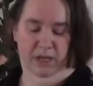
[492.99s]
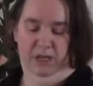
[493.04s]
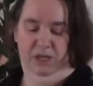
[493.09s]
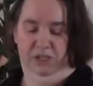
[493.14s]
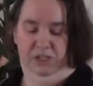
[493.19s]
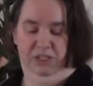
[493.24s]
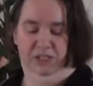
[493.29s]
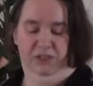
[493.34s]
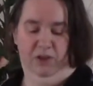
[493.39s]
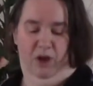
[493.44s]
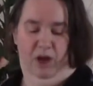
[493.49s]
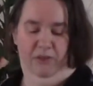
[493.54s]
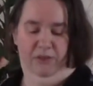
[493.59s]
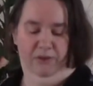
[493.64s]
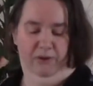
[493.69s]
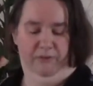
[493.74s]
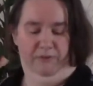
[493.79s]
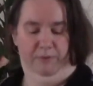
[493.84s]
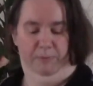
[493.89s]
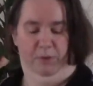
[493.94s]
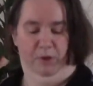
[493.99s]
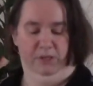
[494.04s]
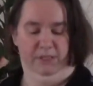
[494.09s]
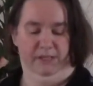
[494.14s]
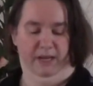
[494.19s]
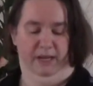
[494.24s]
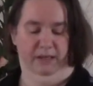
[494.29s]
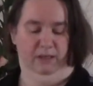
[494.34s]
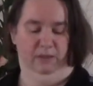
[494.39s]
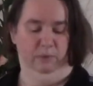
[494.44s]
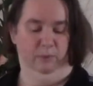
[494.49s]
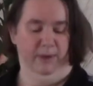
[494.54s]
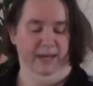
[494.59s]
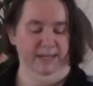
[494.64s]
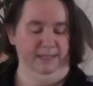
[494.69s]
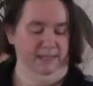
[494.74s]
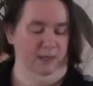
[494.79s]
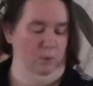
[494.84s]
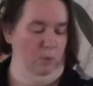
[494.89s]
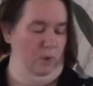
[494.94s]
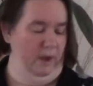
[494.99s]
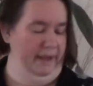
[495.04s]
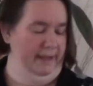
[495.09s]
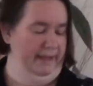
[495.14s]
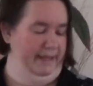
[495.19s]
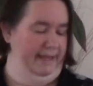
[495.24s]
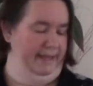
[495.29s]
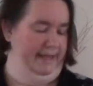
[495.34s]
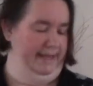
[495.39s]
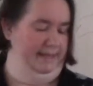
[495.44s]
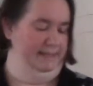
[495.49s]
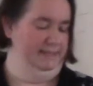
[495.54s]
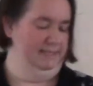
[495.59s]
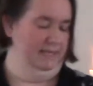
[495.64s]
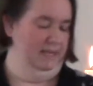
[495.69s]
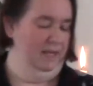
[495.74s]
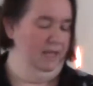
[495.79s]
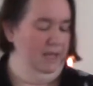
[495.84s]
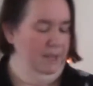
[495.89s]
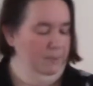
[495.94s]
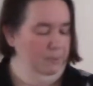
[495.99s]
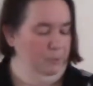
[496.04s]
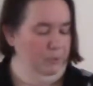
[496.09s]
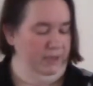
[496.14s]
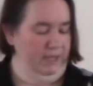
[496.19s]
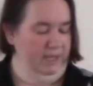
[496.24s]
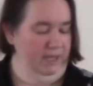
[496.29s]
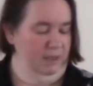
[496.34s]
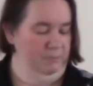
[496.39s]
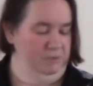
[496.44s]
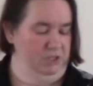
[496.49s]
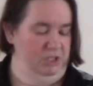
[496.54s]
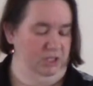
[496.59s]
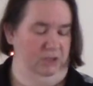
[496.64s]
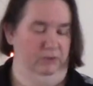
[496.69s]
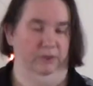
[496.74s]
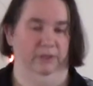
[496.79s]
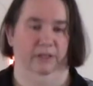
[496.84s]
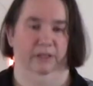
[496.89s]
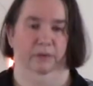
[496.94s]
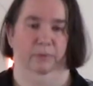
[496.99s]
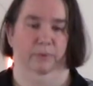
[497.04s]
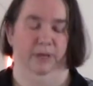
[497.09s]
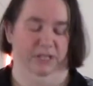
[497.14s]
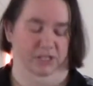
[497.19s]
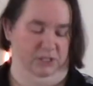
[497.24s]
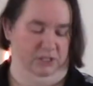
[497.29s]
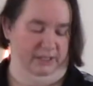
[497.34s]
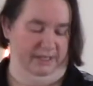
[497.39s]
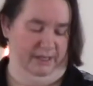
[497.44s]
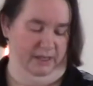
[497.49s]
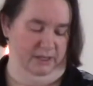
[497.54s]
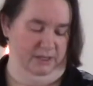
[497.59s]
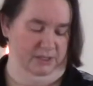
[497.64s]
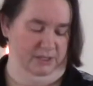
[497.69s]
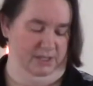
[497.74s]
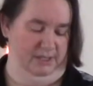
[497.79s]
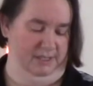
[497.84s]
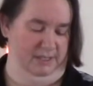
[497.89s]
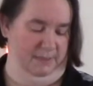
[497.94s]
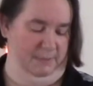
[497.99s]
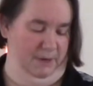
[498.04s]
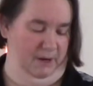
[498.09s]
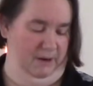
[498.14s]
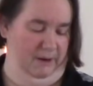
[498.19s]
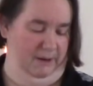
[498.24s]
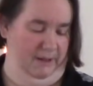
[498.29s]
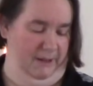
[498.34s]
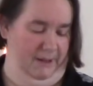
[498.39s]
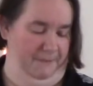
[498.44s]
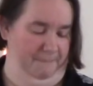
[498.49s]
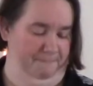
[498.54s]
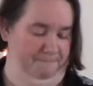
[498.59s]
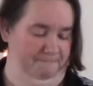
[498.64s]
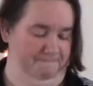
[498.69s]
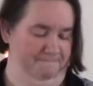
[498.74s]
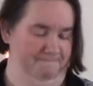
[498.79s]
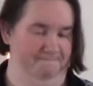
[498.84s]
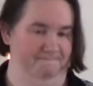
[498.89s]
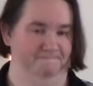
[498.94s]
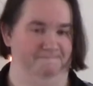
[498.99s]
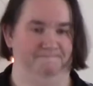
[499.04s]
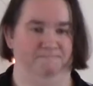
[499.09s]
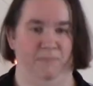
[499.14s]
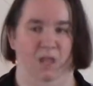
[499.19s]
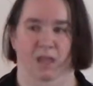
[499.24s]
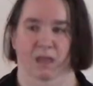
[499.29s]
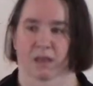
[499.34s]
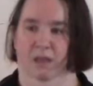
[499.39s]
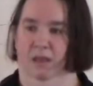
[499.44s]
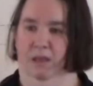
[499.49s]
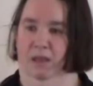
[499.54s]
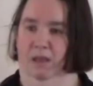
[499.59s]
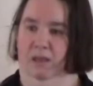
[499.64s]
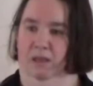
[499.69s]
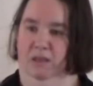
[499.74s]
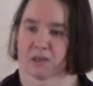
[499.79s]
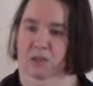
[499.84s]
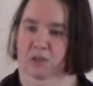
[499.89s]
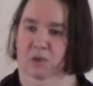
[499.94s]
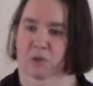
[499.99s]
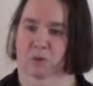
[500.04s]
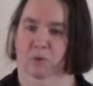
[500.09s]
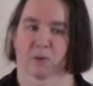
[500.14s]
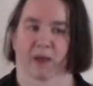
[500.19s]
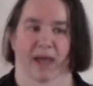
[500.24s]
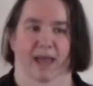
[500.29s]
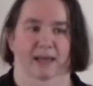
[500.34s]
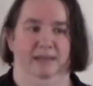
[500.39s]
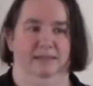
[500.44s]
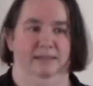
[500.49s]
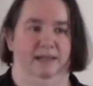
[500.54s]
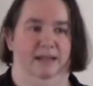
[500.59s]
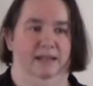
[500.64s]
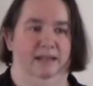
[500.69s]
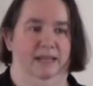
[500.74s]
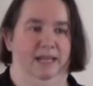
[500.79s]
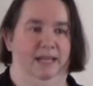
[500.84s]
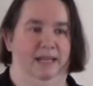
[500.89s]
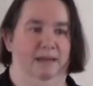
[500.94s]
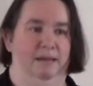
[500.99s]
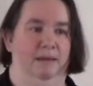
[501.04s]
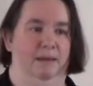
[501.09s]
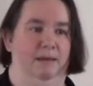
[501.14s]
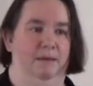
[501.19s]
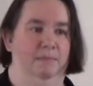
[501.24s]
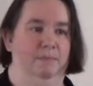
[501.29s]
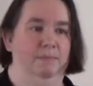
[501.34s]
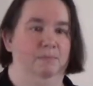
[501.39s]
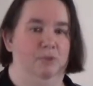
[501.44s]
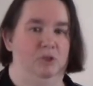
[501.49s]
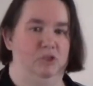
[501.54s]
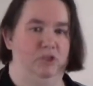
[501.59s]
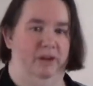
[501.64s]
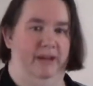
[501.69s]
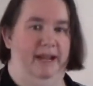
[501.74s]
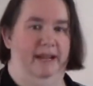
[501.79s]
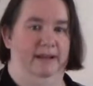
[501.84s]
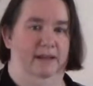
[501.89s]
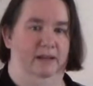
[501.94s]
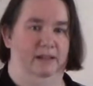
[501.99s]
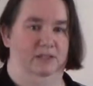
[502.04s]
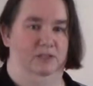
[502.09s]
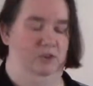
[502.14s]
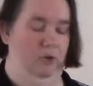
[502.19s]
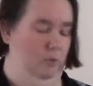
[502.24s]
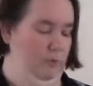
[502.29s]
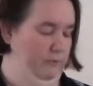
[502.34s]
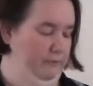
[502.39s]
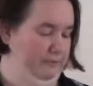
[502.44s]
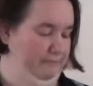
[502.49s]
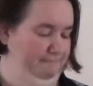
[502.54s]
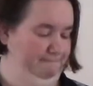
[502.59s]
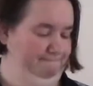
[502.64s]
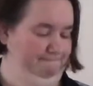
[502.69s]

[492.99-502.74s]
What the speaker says: She's the author of a book titled Raising White Kids, Bringing Up Children in a Racially Unjust America. You accidentally put your hand on the stove.